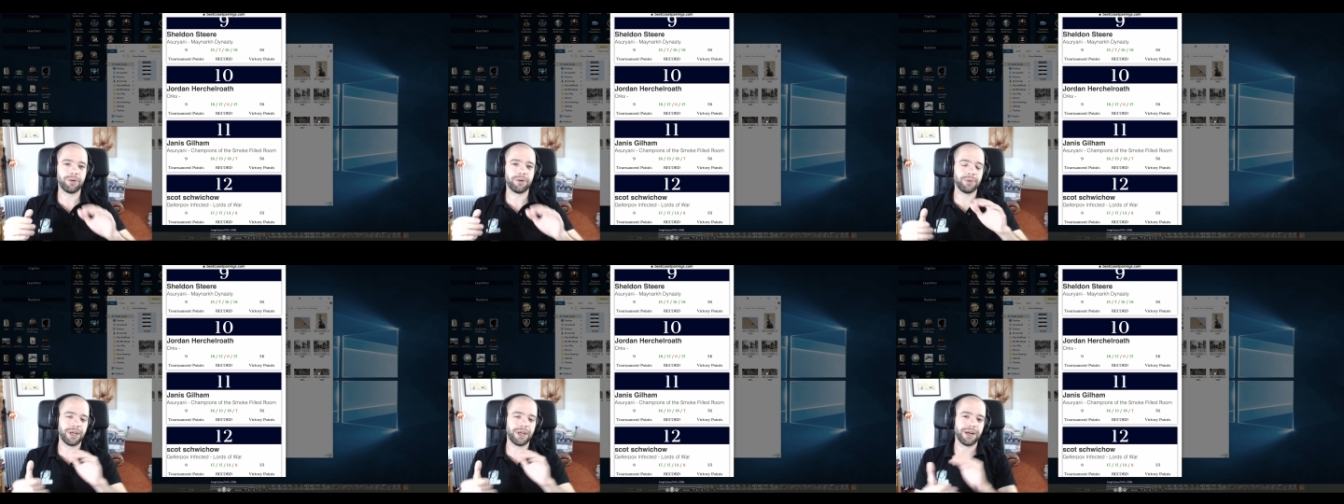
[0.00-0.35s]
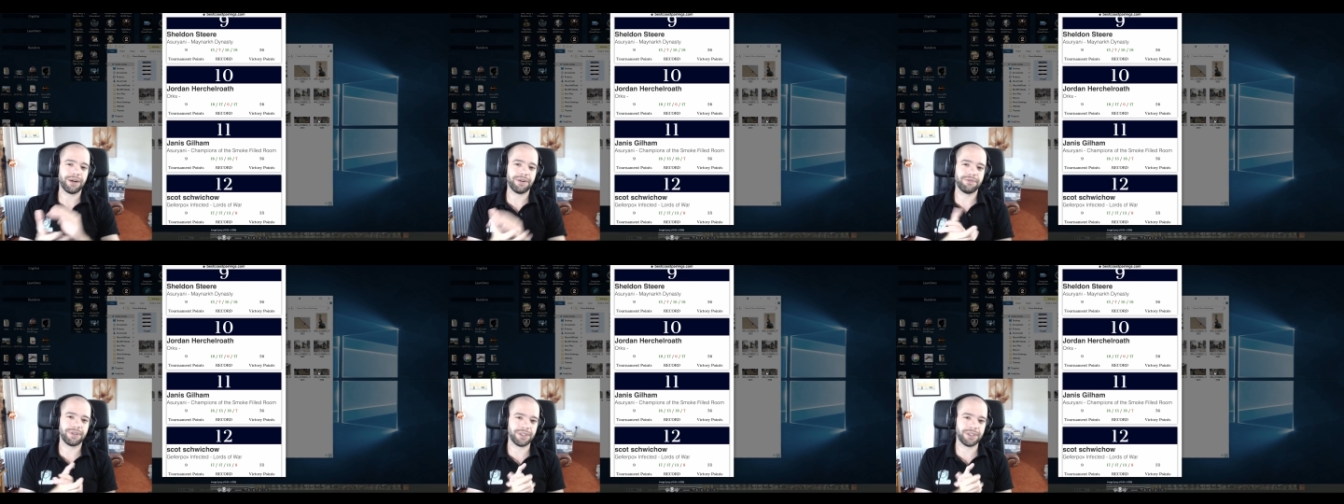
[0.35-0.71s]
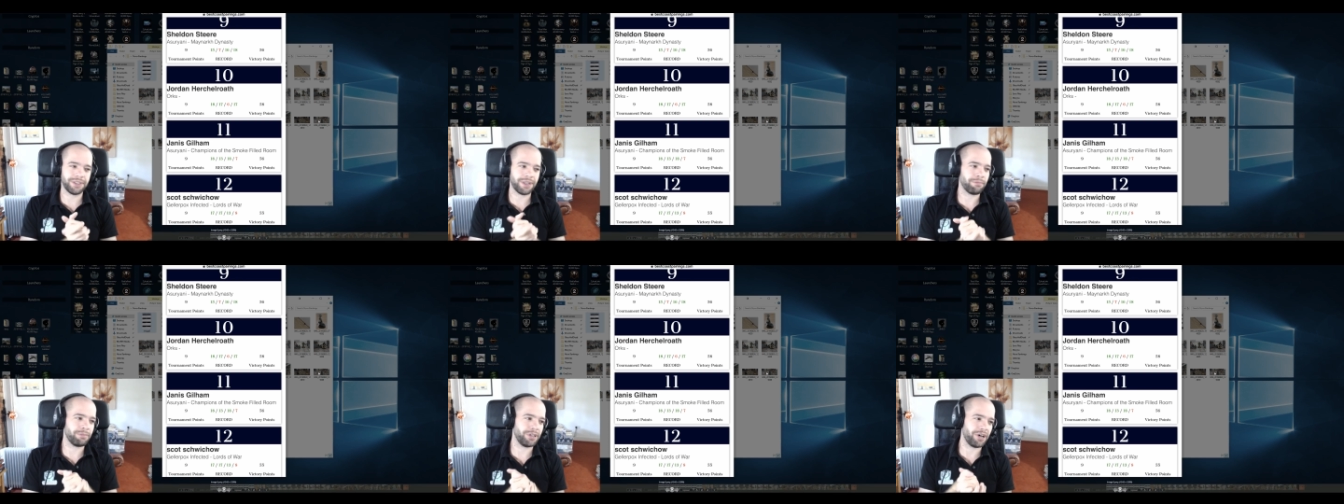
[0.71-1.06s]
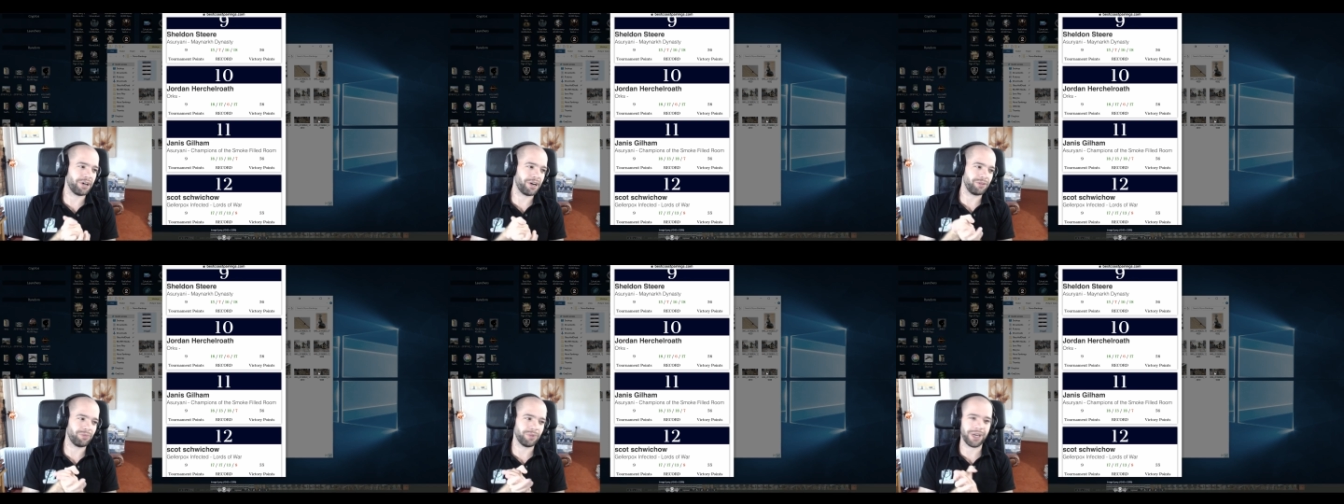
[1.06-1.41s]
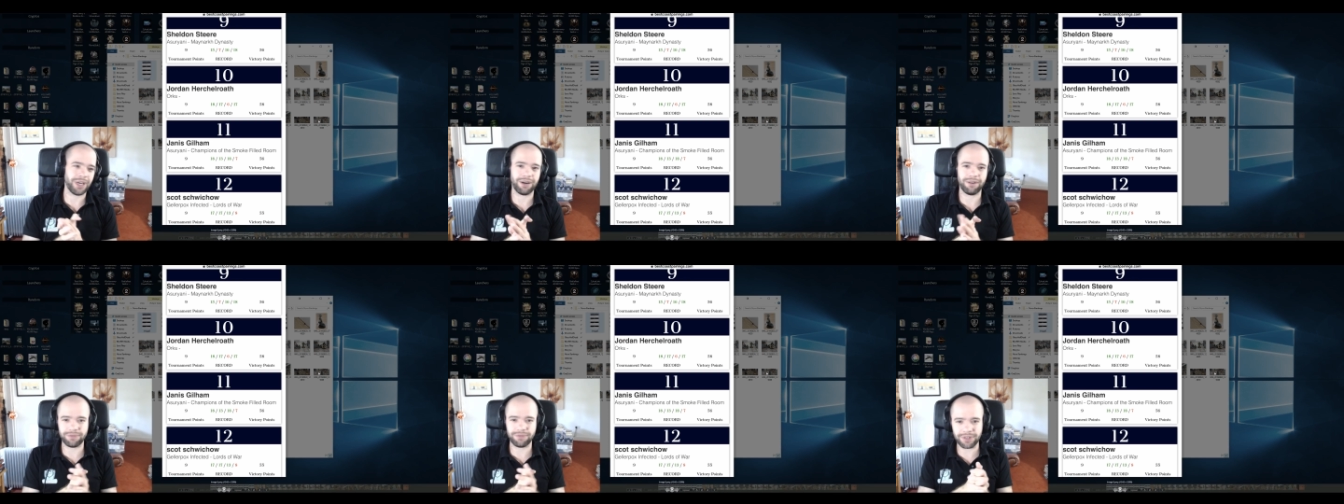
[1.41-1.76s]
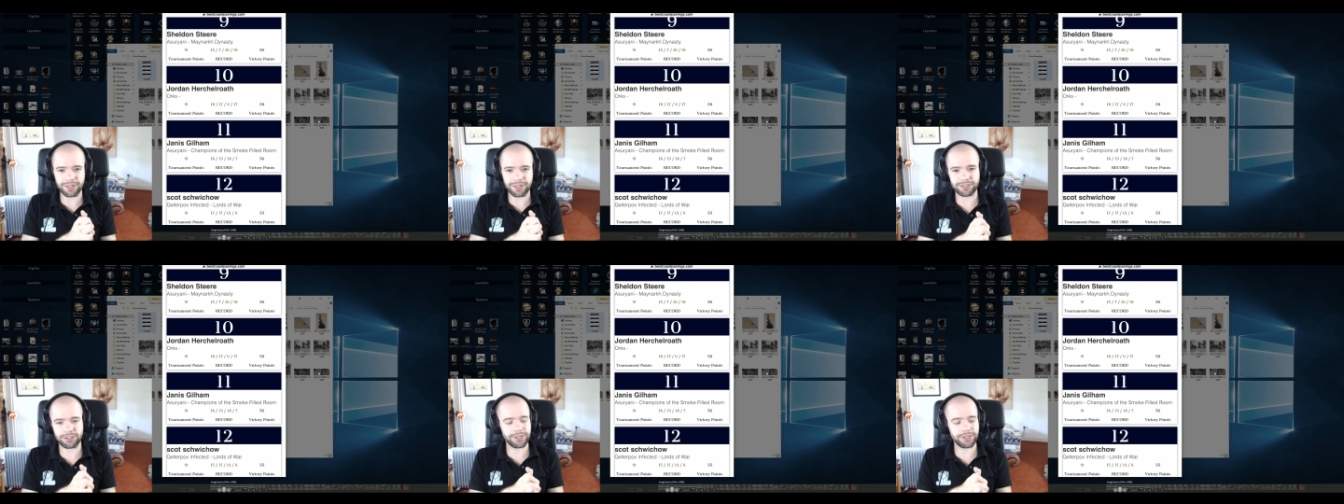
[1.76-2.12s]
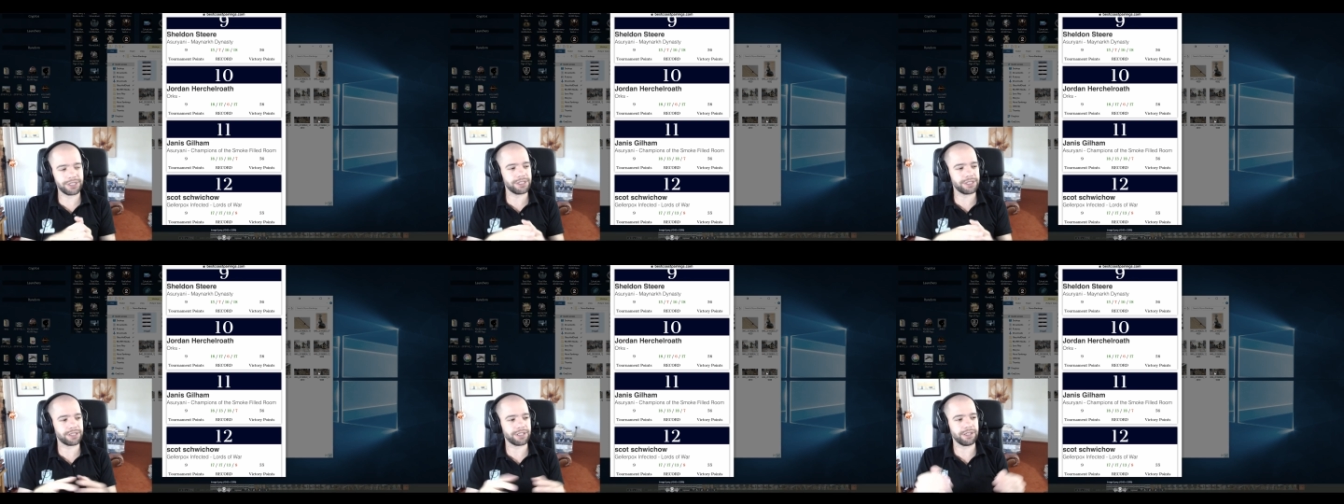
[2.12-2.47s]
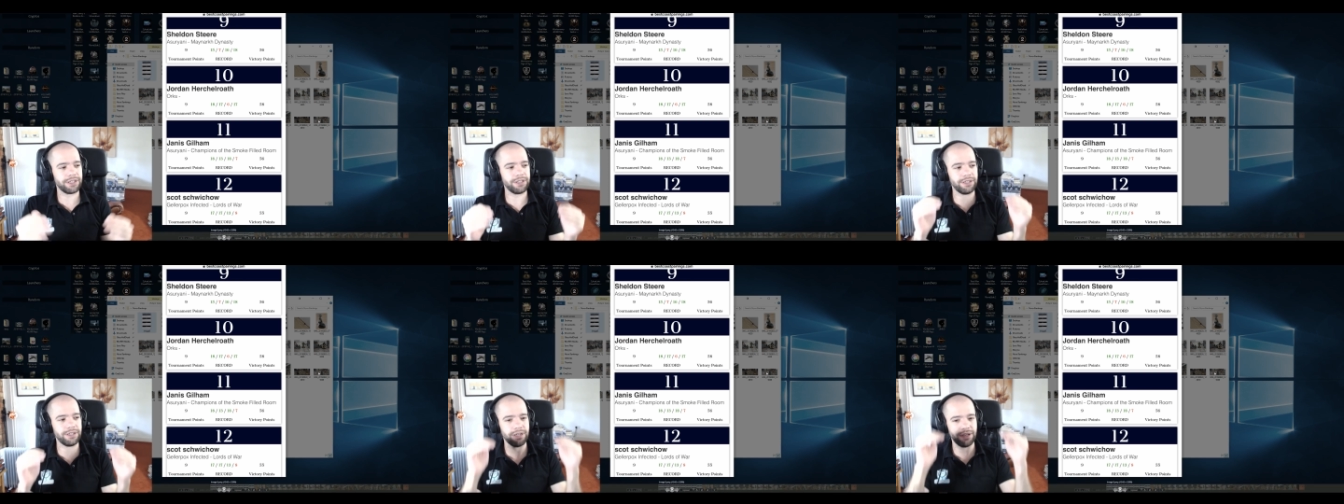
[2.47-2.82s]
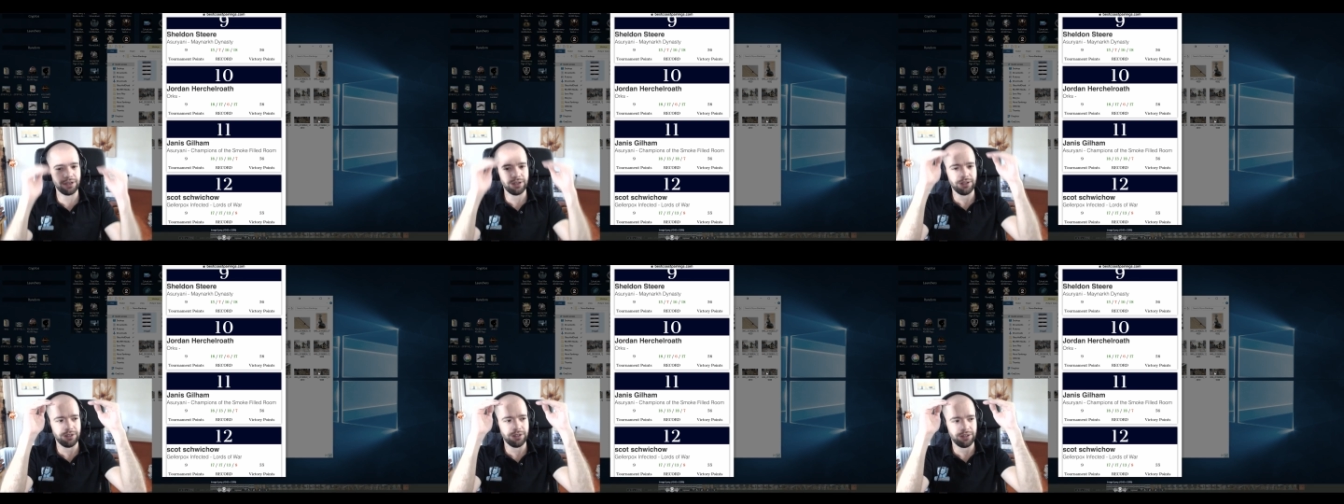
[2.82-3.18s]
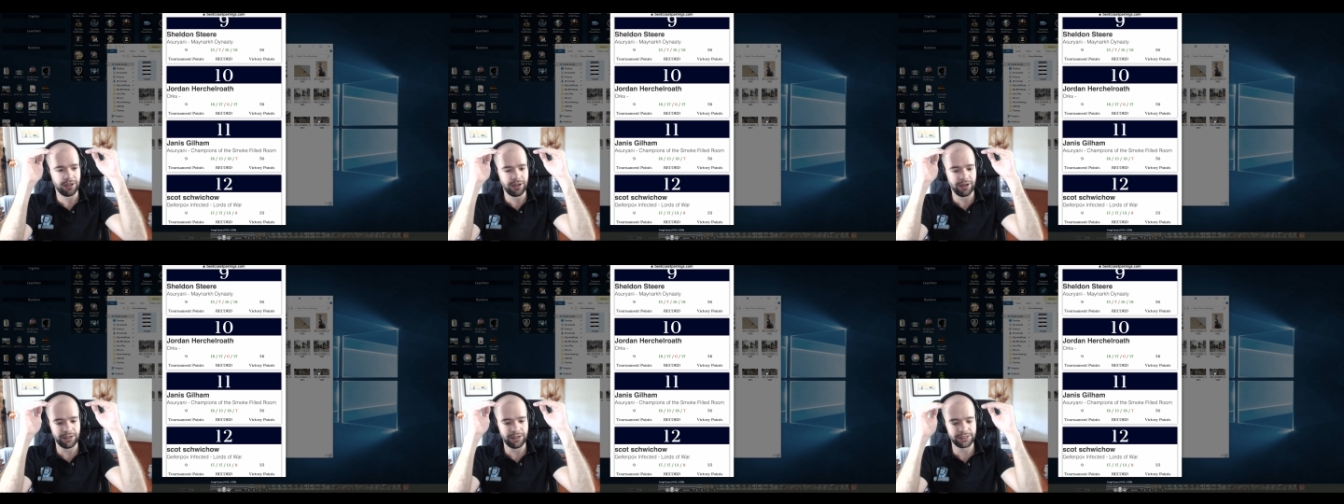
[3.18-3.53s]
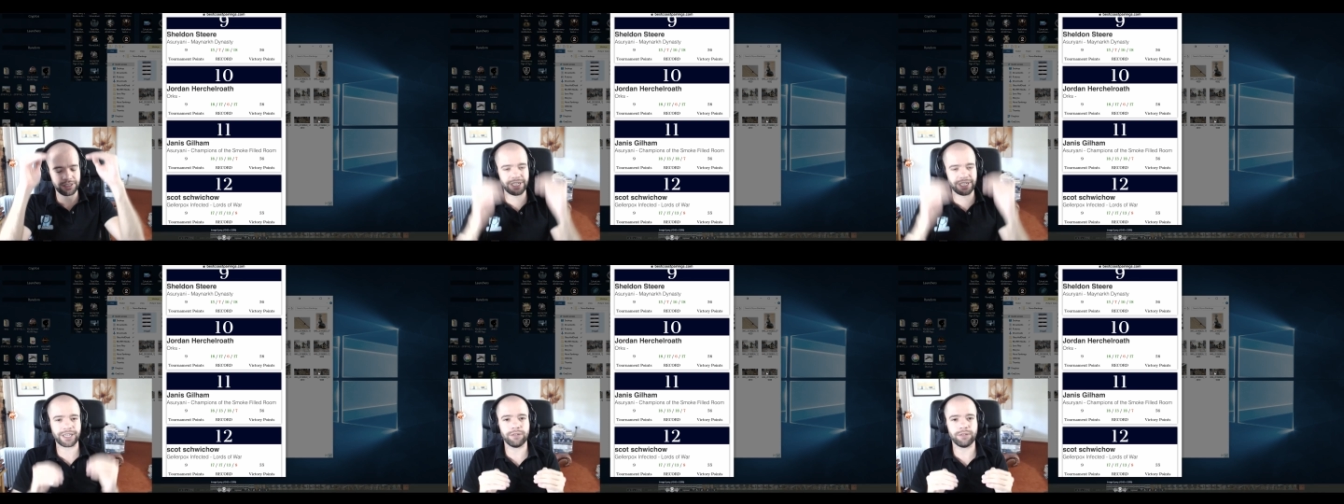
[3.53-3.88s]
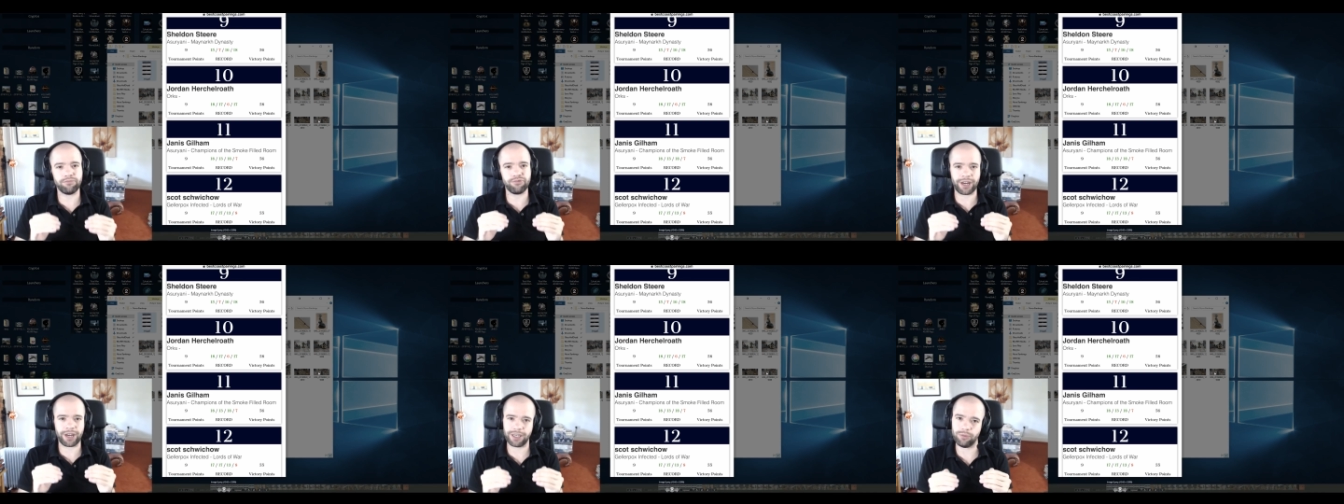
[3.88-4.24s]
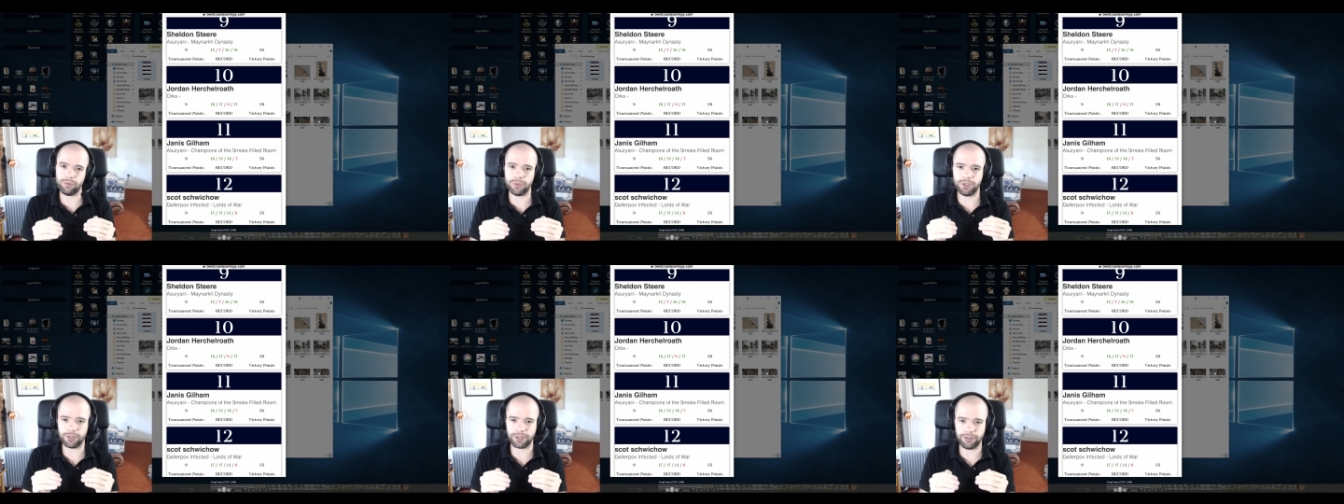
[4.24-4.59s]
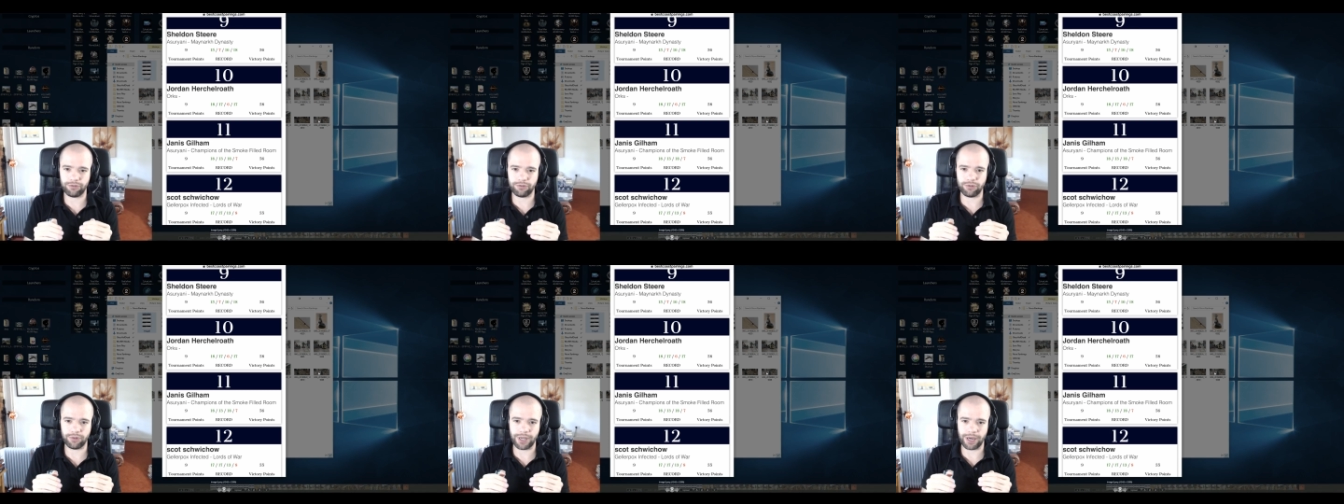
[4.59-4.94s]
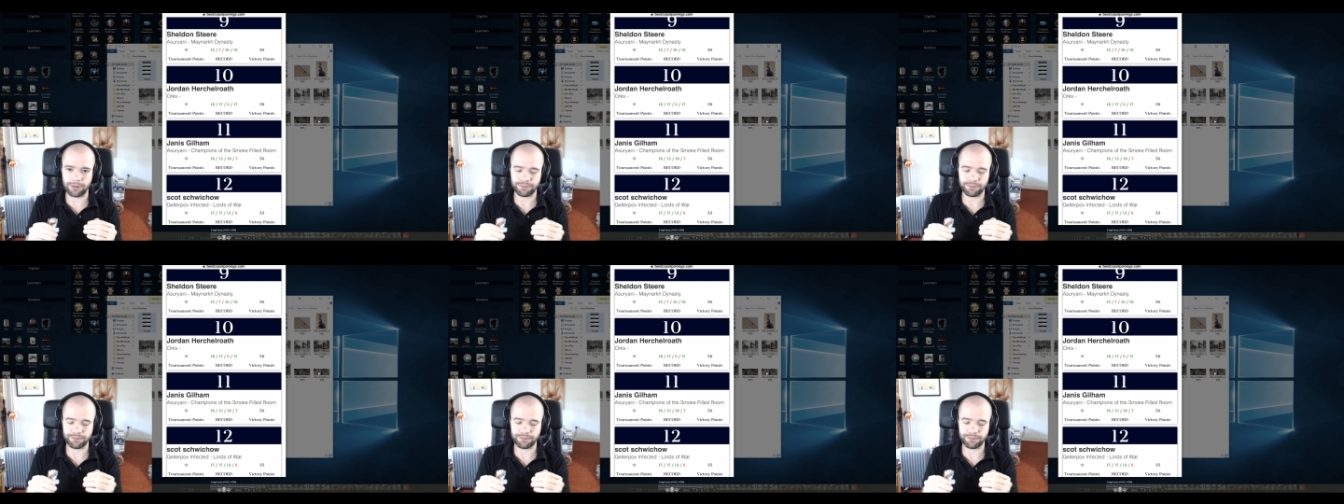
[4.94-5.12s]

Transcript: We have at number nine, we have, uh, so this is the uh, second bracket we're looking through now.